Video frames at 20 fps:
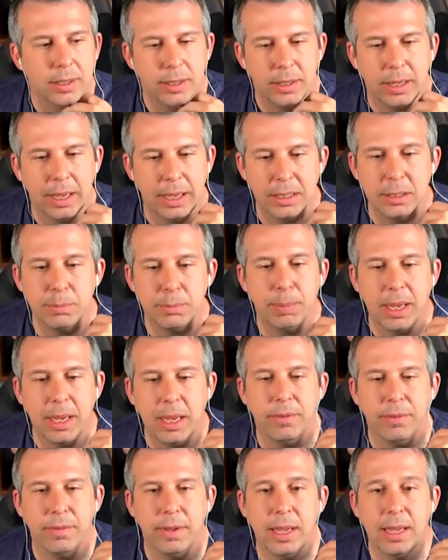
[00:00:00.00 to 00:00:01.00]
it's
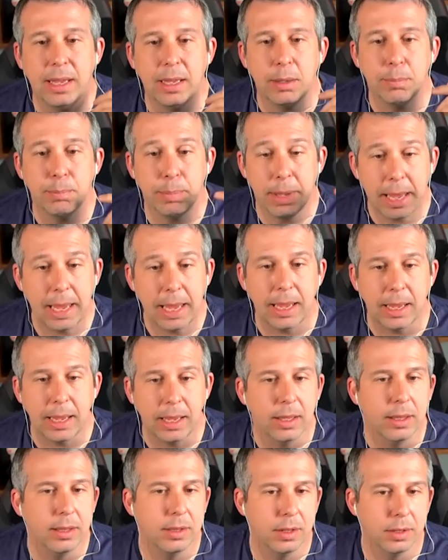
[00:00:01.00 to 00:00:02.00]

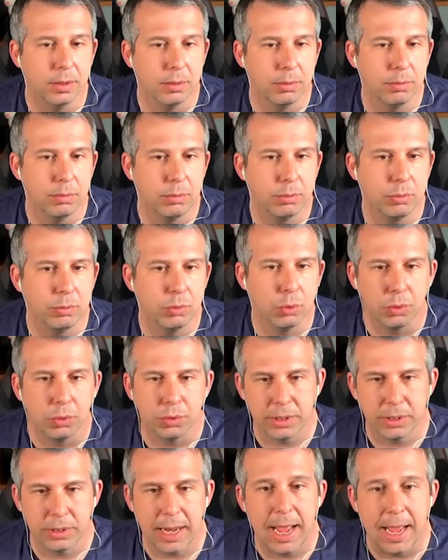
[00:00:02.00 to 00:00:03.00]
PvP that
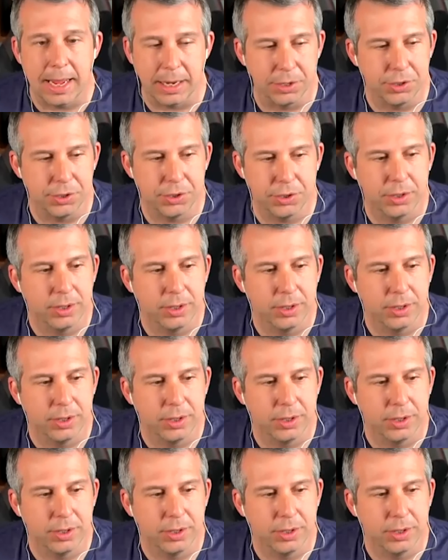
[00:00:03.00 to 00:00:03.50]
draws cash,